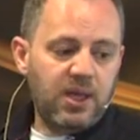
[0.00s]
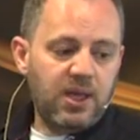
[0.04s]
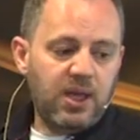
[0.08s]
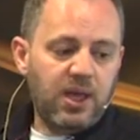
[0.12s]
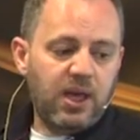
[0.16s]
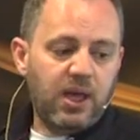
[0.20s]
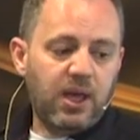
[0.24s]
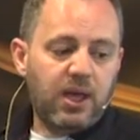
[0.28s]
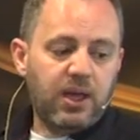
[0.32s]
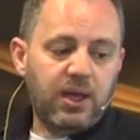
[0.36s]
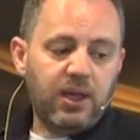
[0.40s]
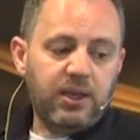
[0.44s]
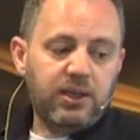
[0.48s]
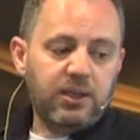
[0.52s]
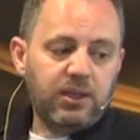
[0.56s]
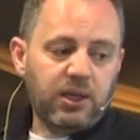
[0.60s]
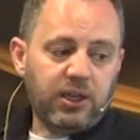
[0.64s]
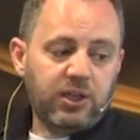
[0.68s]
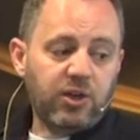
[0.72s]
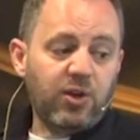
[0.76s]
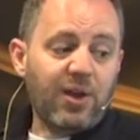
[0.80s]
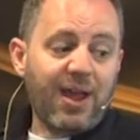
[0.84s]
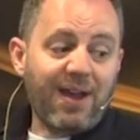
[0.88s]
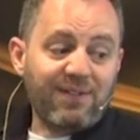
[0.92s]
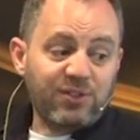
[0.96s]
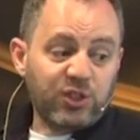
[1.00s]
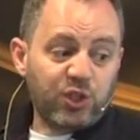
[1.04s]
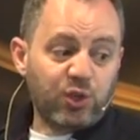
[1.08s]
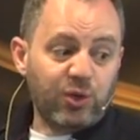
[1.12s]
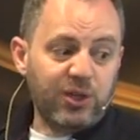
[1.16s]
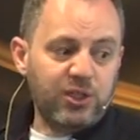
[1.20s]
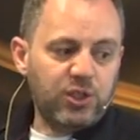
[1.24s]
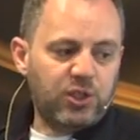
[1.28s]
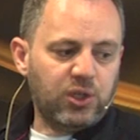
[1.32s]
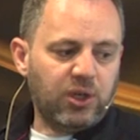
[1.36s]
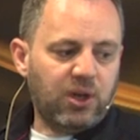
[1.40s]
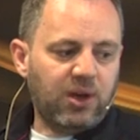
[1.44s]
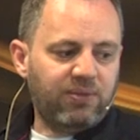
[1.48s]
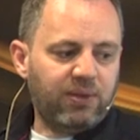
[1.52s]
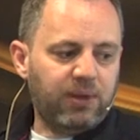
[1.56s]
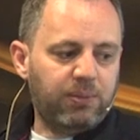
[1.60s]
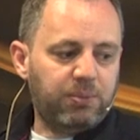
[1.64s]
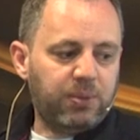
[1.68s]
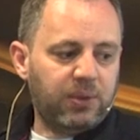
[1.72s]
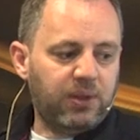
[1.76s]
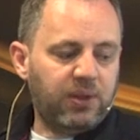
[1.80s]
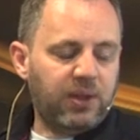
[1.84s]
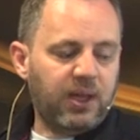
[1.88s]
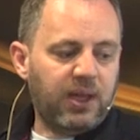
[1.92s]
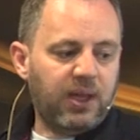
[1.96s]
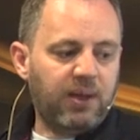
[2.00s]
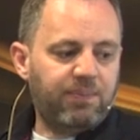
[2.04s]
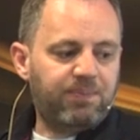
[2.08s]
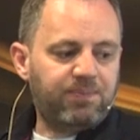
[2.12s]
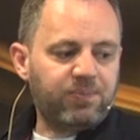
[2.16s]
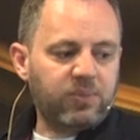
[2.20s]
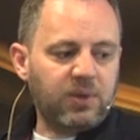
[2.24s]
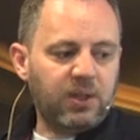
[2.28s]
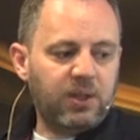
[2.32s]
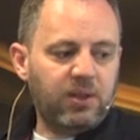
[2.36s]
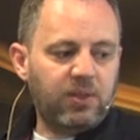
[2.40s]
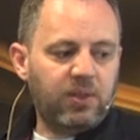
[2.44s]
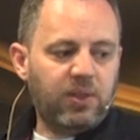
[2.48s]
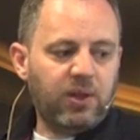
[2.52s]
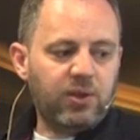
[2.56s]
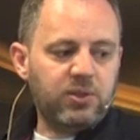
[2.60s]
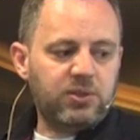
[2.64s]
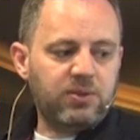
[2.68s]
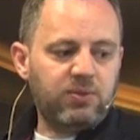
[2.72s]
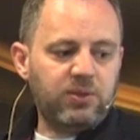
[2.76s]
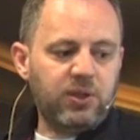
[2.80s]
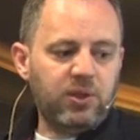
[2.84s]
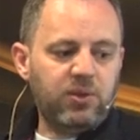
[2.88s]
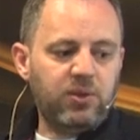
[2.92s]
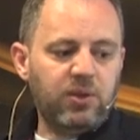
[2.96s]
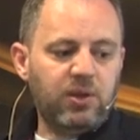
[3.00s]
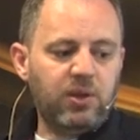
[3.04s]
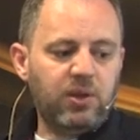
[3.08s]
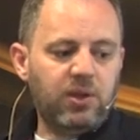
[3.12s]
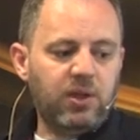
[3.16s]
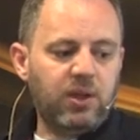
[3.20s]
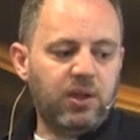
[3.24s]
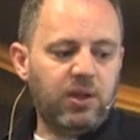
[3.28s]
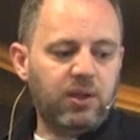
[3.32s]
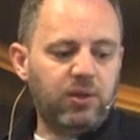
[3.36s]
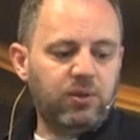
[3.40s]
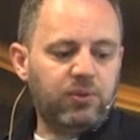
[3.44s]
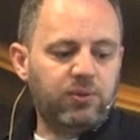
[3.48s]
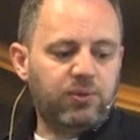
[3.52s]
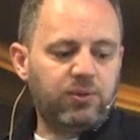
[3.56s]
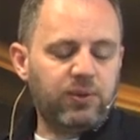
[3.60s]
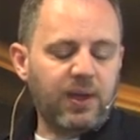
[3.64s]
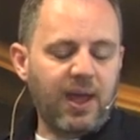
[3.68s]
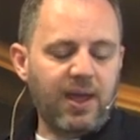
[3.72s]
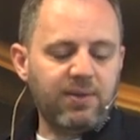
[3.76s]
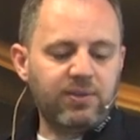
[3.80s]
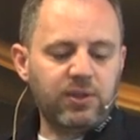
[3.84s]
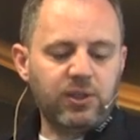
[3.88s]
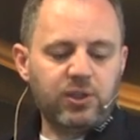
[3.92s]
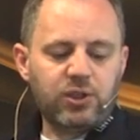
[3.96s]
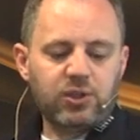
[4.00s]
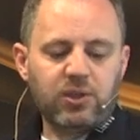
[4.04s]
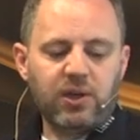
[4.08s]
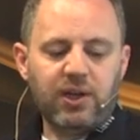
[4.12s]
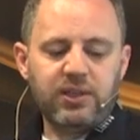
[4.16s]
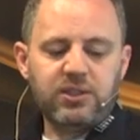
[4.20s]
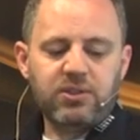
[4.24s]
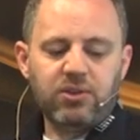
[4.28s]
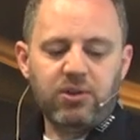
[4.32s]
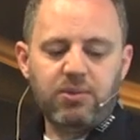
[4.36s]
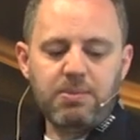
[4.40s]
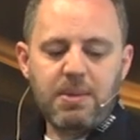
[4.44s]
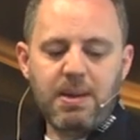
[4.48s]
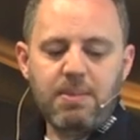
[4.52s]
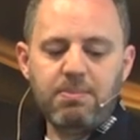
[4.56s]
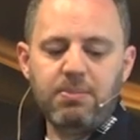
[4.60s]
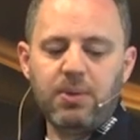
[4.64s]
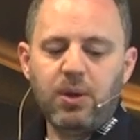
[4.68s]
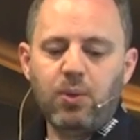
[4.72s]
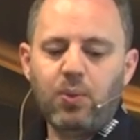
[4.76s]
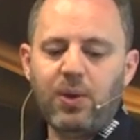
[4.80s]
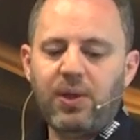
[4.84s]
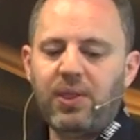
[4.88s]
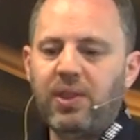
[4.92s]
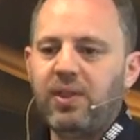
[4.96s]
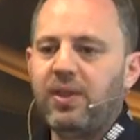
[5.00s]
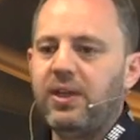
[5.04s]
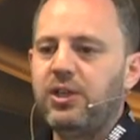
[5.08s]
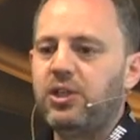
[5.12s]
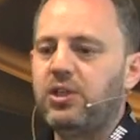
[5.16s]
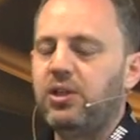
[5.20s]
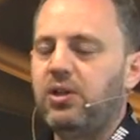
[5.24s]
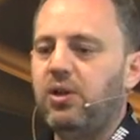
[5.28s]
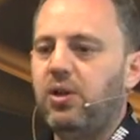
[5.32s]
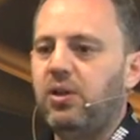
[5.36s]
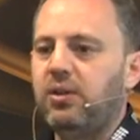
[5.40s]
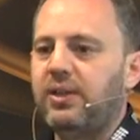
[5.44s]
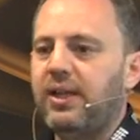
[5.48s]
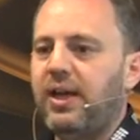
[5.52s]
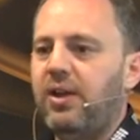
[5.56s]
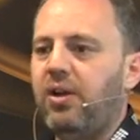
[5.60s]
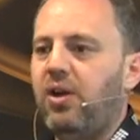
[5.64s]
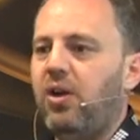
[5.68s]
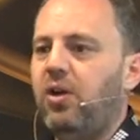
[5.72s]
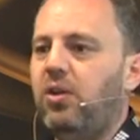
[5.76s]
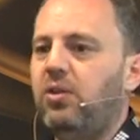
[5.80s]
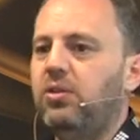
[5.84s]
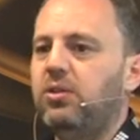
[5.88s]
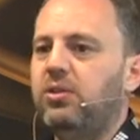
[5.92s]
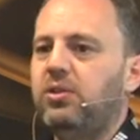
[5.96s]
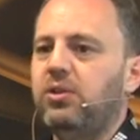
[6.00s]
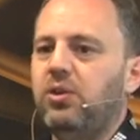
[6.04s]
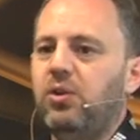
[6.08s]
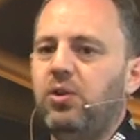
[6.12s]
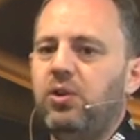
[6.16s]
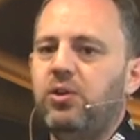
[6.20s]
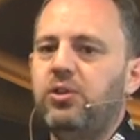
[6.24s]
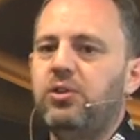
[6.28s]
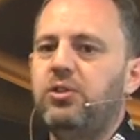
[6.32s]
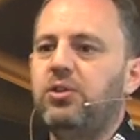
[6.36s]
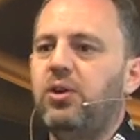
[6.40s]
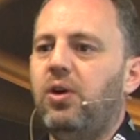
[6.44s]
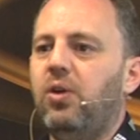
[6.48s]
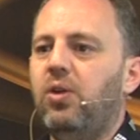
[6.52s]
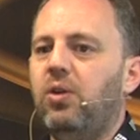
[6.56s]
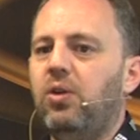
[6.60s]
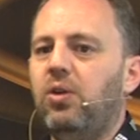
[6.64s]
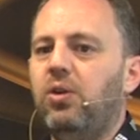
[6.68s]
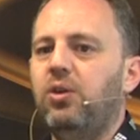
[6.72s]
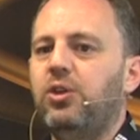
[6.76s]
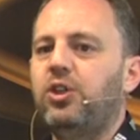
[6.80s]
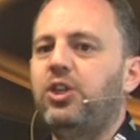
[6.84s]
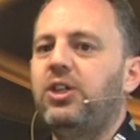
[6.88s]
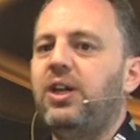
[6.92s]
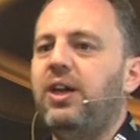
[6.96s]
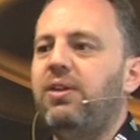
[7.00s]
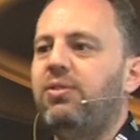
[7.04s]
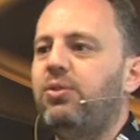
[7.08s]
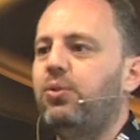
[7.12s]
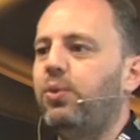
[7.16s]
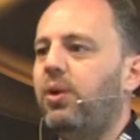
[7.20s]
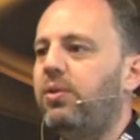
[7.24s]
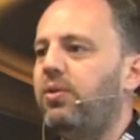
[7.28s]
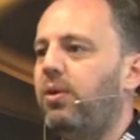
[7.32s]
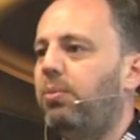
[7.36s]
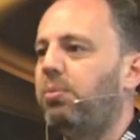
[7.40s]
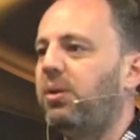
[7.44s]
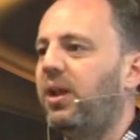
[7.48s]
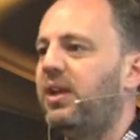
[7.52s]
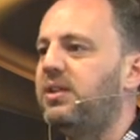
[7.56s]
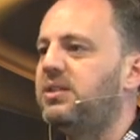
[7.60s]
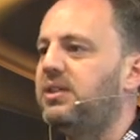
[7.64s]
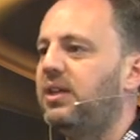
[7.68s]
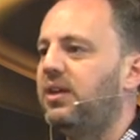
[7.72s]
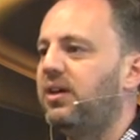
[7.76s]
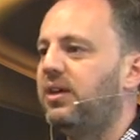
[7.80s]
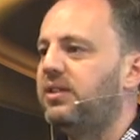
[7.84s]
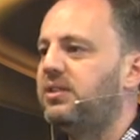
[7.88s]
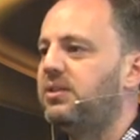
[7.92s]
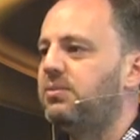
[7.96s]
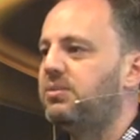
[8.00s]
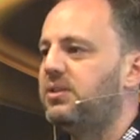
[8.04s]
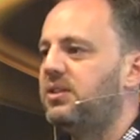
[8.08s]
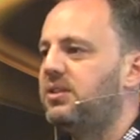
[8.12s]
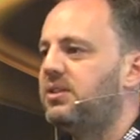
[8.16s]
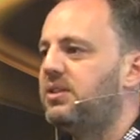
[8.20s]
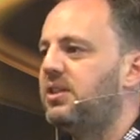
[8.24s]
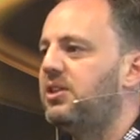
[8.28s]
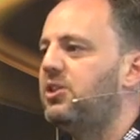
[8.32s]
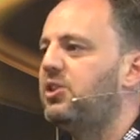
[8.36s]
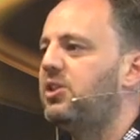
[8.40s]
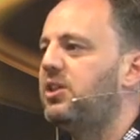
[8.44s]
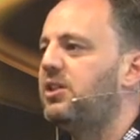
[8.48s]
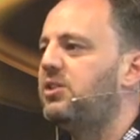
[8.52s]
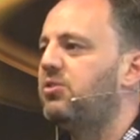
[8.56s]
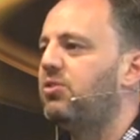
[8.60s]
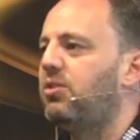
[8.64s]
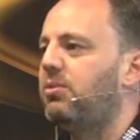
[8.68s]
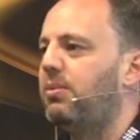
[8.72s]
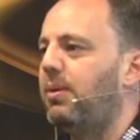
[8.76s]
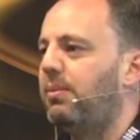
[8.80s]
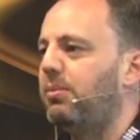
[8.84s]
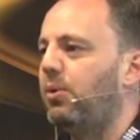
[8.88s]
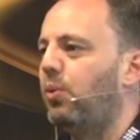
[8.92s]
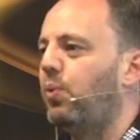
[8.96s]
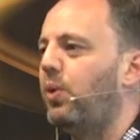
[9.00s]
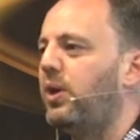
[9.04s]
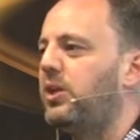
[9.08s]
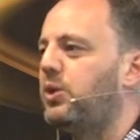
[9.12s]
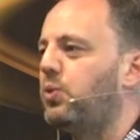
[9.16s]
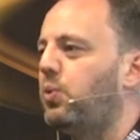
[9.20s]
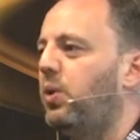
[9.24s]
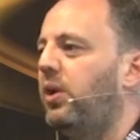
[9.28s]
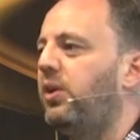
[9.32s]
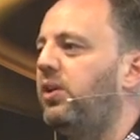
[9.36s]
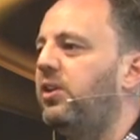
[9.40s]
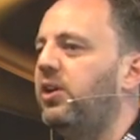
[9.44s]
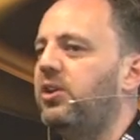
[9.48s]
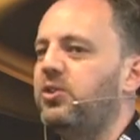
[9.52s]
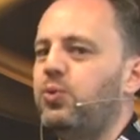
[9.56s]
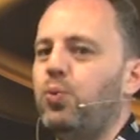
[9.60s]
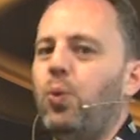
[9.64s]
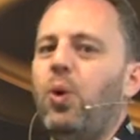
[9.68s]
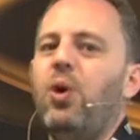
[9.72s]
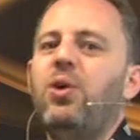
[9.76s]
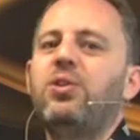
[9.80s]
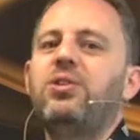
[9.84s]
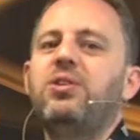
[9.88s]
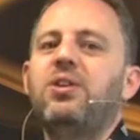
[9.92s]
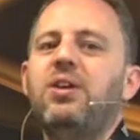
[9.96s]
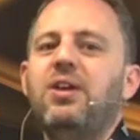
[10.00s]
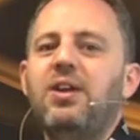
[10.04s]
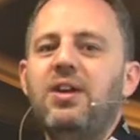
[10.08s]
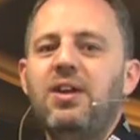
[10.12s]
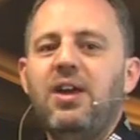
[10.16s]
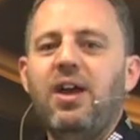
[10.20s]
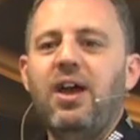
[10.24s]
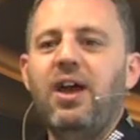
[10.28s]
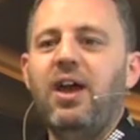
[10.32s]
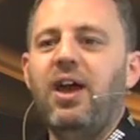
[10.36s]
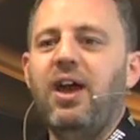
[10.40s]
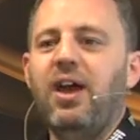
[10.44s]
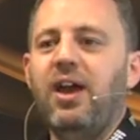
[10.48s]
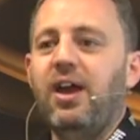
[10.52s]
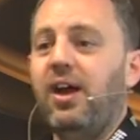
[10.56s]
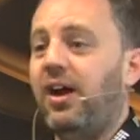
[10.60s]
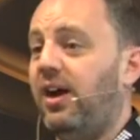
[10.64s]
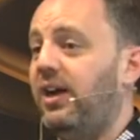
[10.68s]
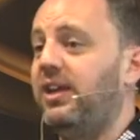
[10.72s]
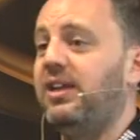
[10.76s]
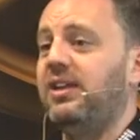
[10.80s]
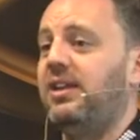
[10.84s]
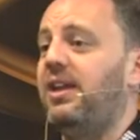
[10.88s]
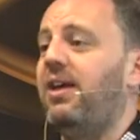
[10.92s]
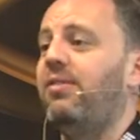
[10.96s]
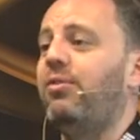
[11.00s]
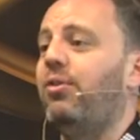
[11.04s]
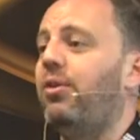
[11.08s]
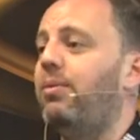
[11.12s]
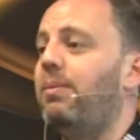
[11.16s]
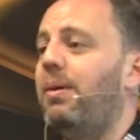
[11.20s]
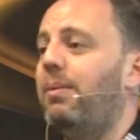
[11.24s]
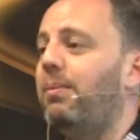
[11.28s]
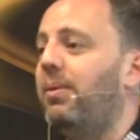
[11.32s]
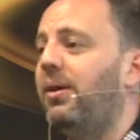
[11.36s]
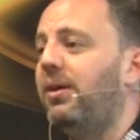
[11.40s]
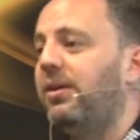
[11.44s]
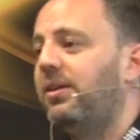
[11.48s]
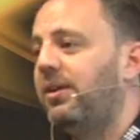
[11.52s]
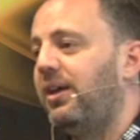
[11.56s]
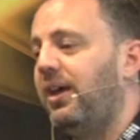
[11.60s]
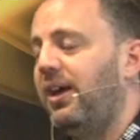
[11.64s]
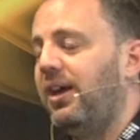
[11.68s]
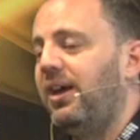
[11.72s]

I don't have a screenshot of it, but those of you that have ever tried to remember whether they should hold down Alt or Control or Shift when replacing items in Cinegy to remember which one does what, I can never remember.